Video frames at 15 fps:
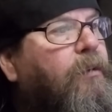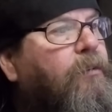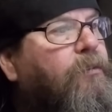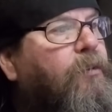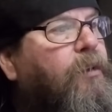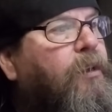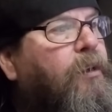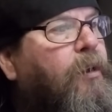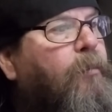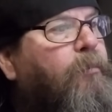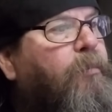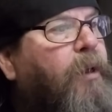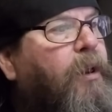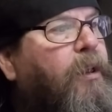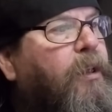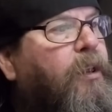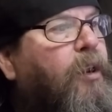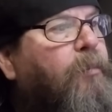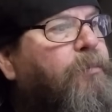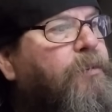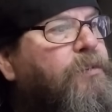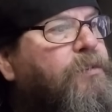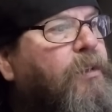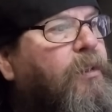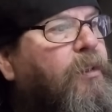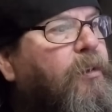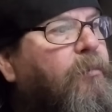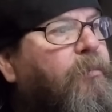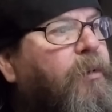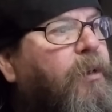So here I'm bending it up just a
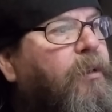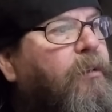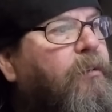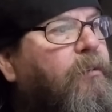little bit.